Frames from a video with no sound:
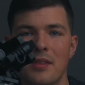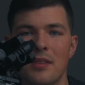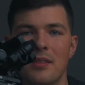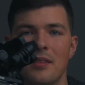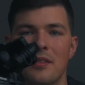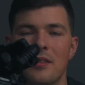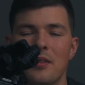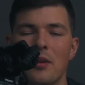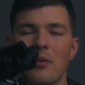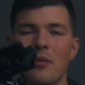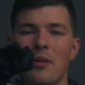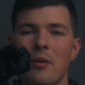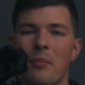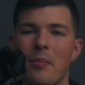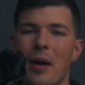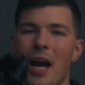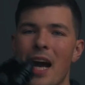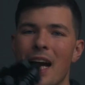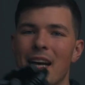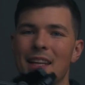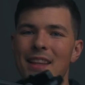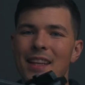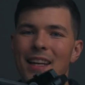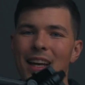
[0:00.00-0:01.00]
so
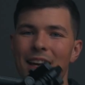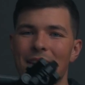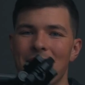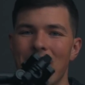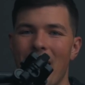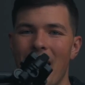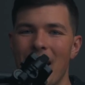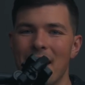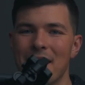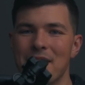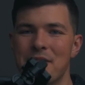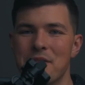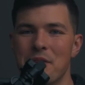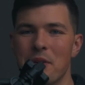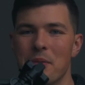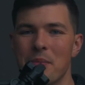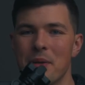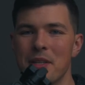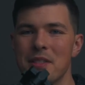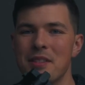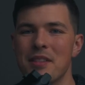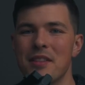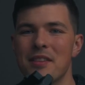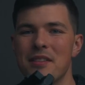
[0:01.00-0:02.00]
compact that I've added so
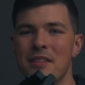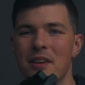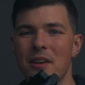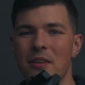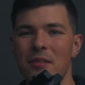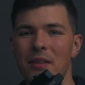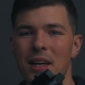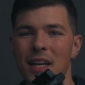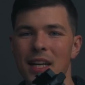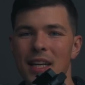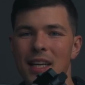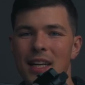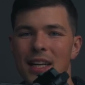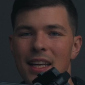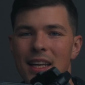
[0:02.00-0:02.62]
much to this already,